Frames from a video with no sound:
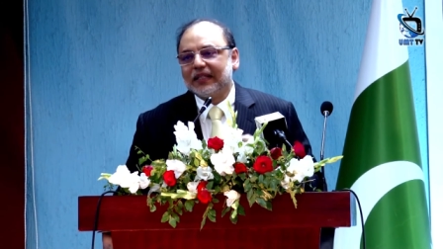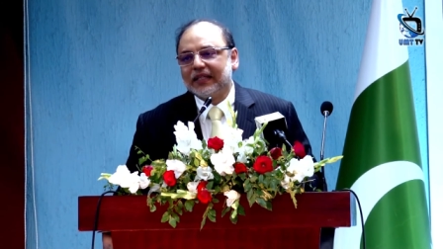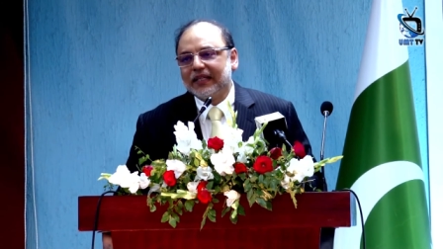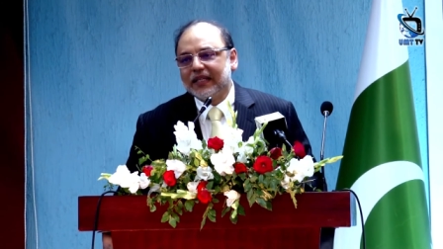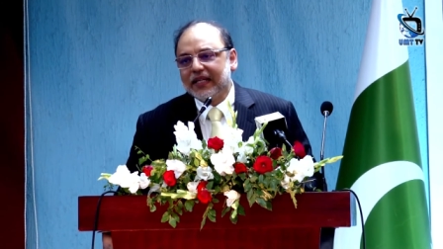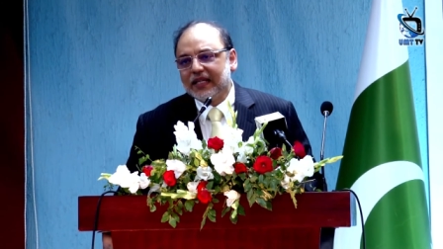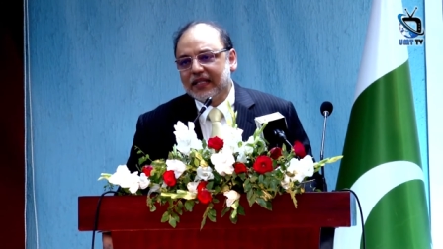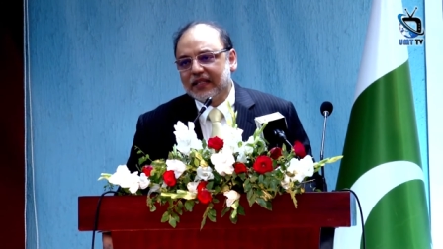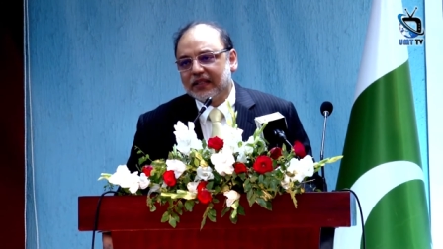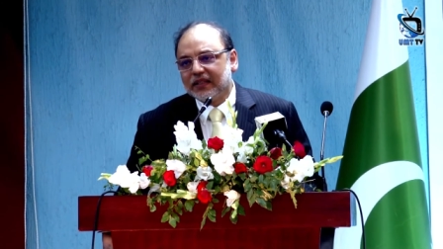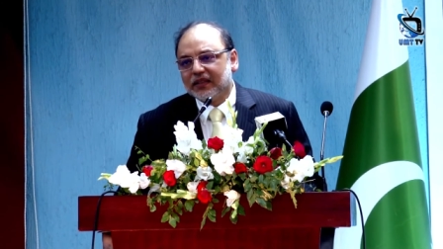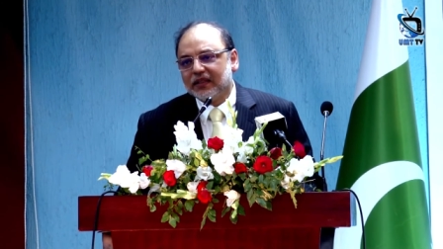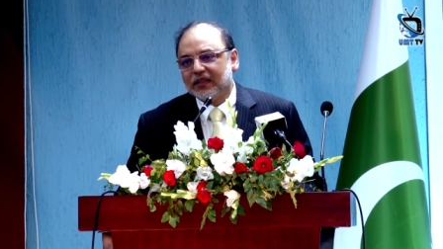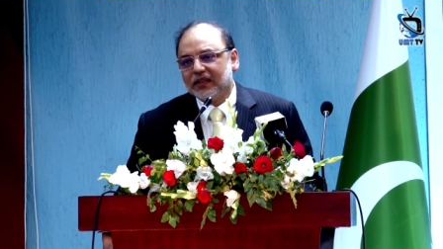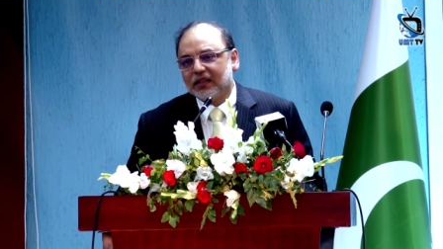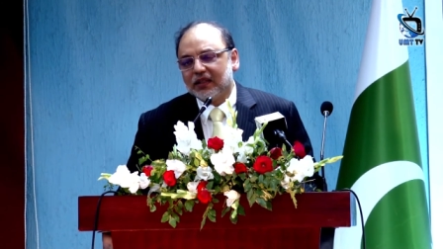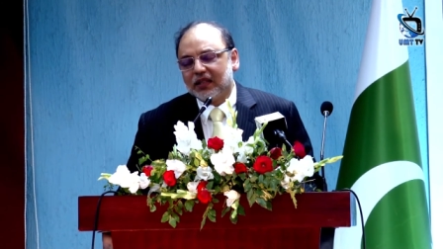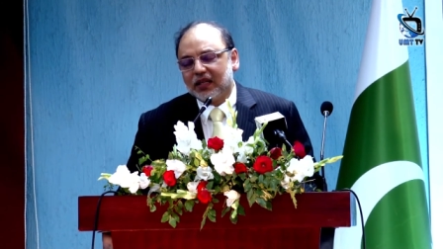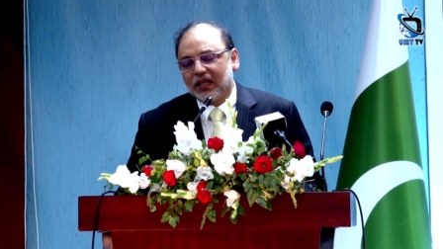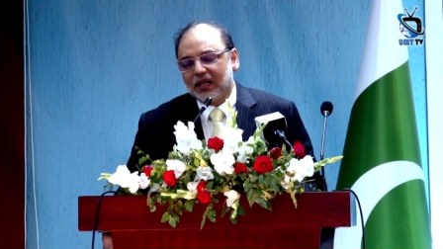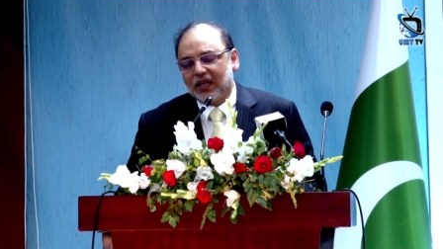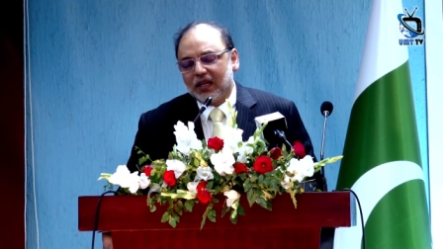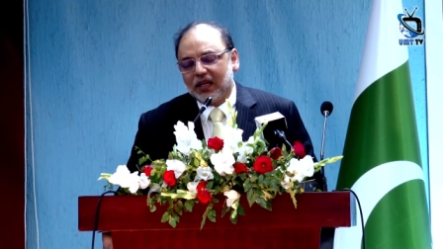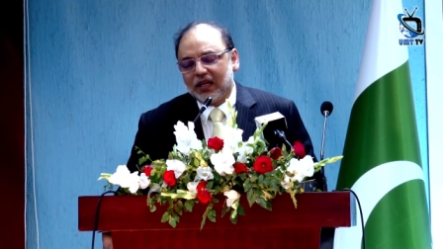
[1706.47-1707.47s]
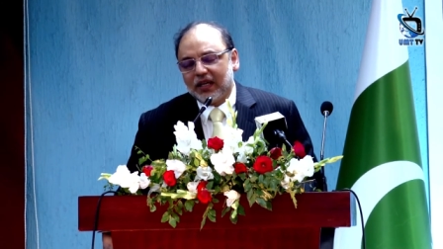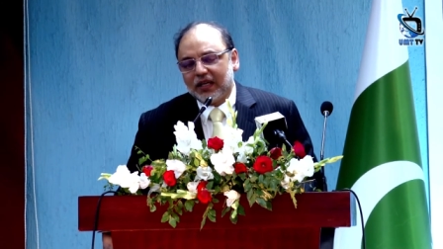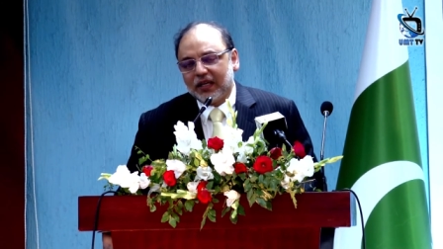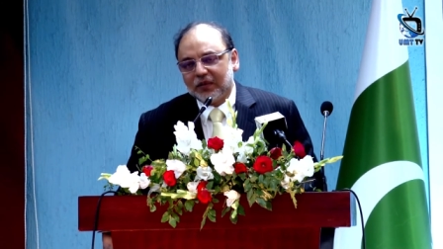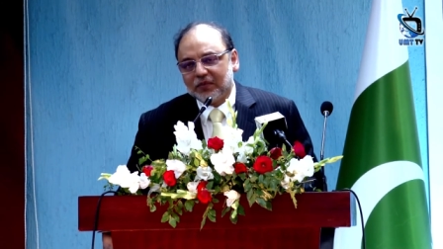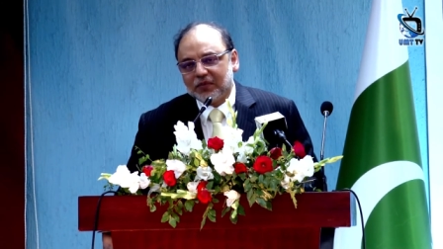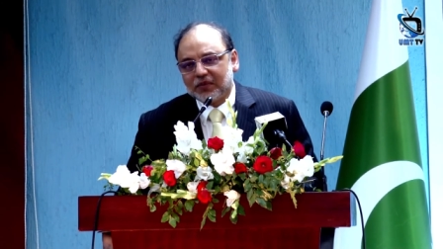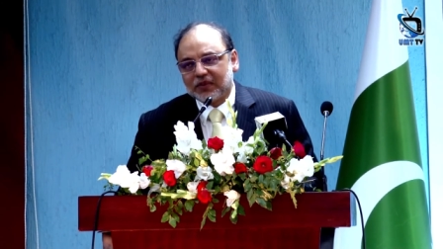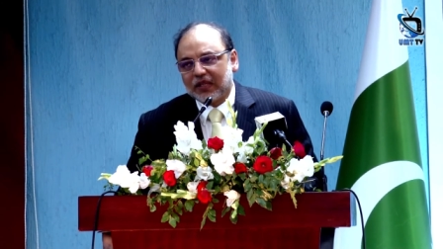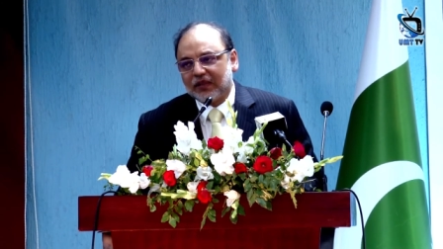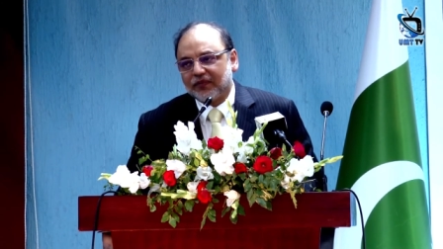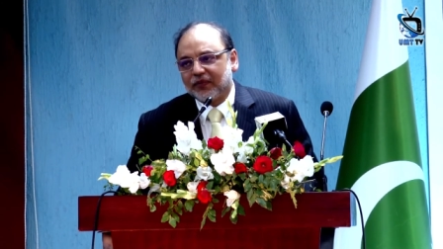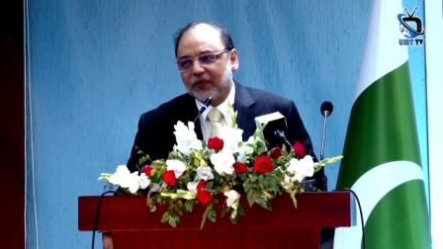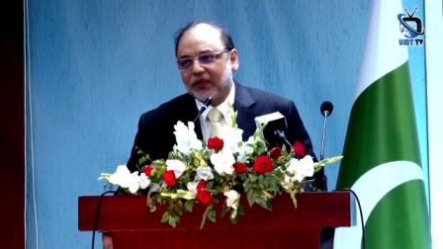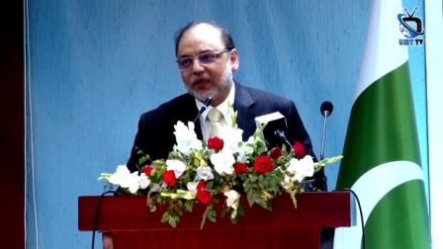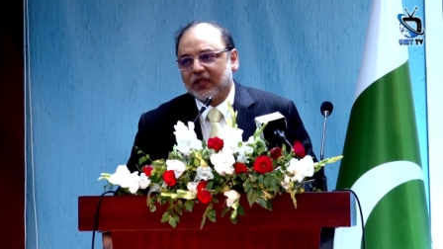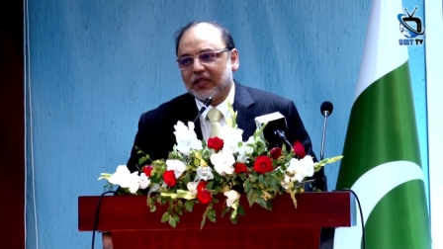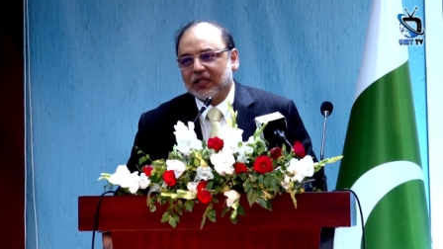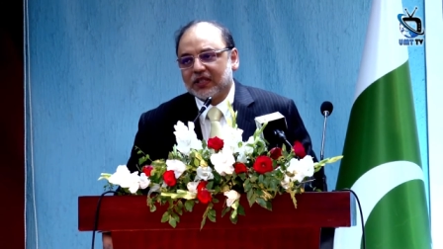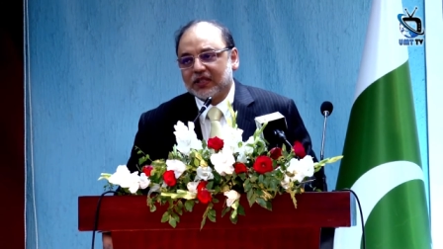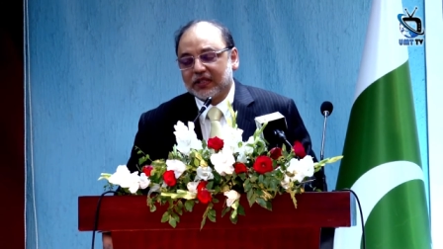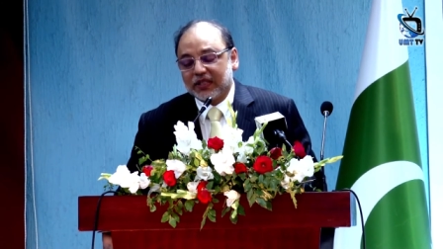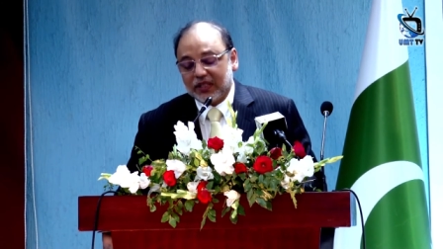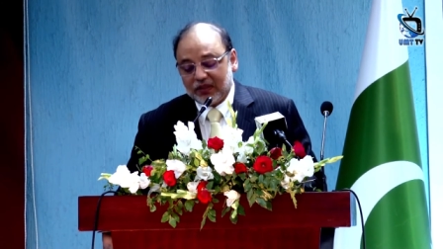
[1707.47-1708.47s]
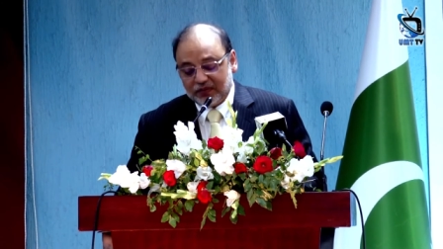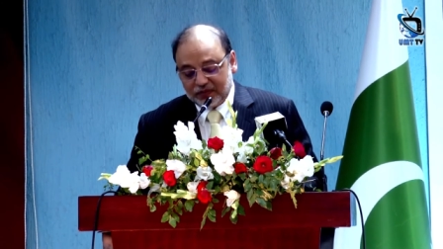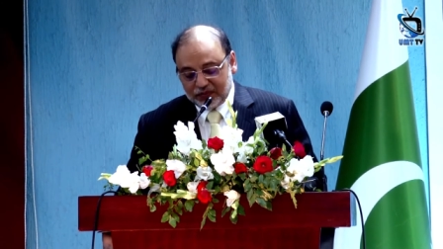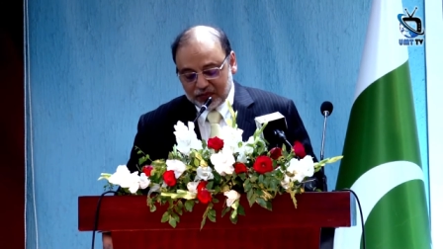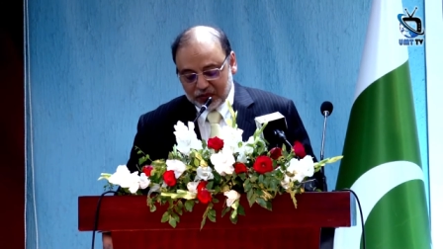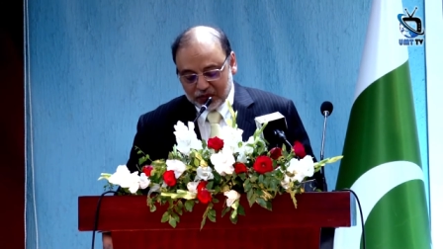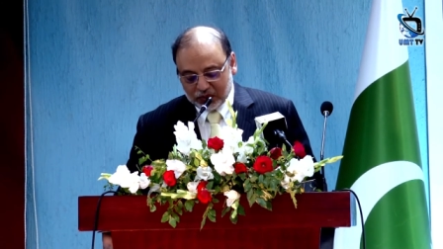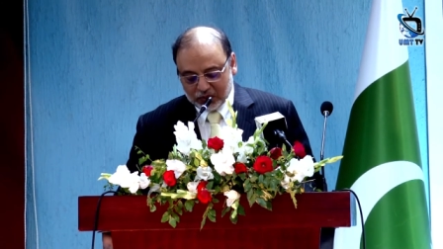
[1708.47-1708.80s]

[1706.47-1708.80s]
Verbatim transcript: lead uh, himself or herself